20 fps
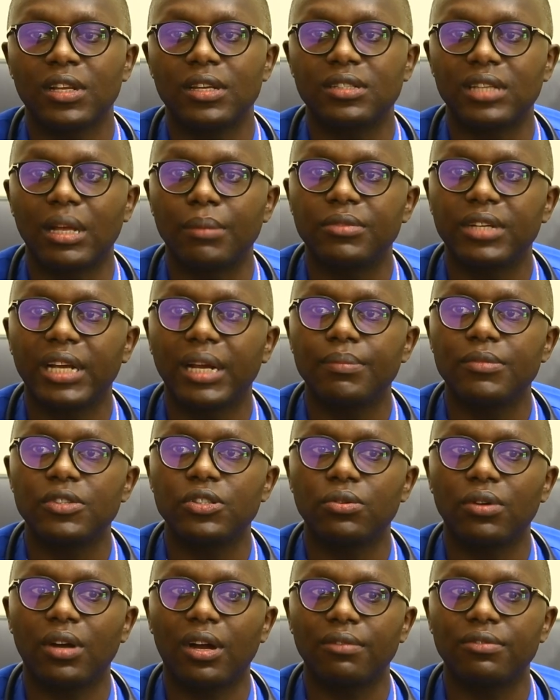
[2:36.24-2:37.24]

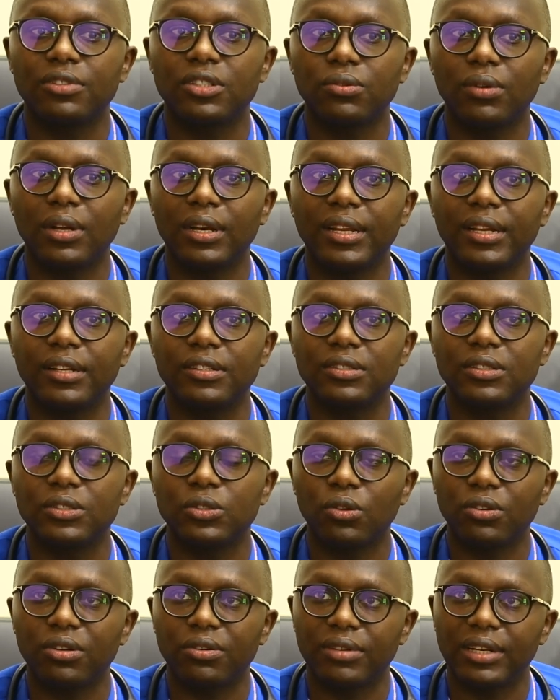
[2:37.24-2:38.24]
Sometimes you have swellings,
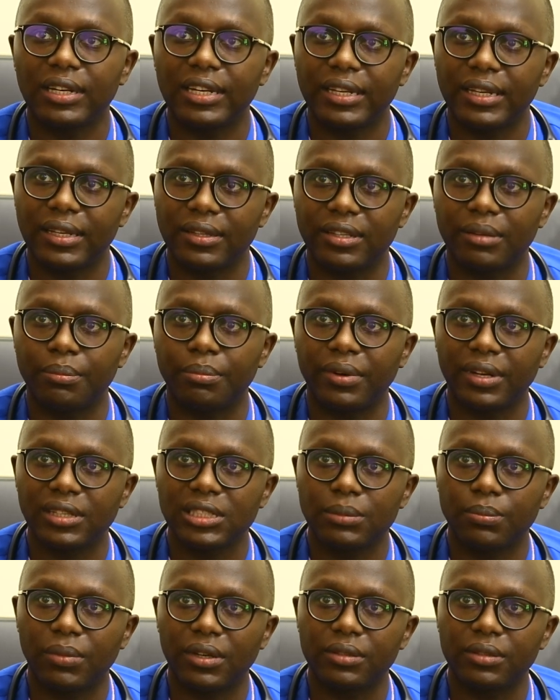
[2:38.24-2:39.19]
not really in the breast,